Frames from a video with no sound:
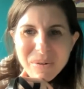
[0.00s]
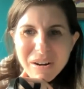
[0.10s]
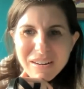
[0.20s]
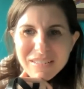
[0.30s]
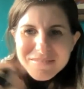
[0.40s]

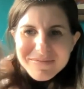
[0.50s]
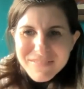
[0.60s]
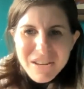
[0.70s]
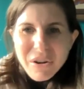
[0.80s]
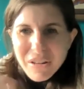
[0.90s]
Where,
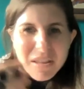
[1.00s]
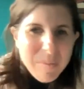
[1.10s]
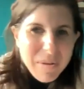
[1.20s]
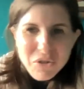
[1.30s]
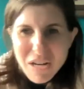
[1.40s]
you know, like the
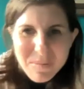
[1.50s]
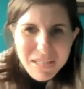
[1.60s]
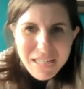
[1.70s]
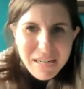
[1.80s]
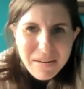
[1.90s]
big dream
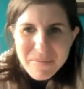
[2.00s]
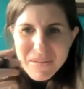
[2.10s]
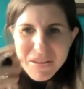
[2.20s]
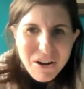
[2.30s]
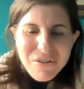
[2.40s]
scene,
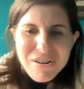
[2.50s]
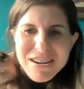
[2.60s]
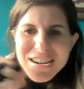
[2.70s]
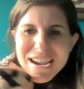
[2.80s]
you know?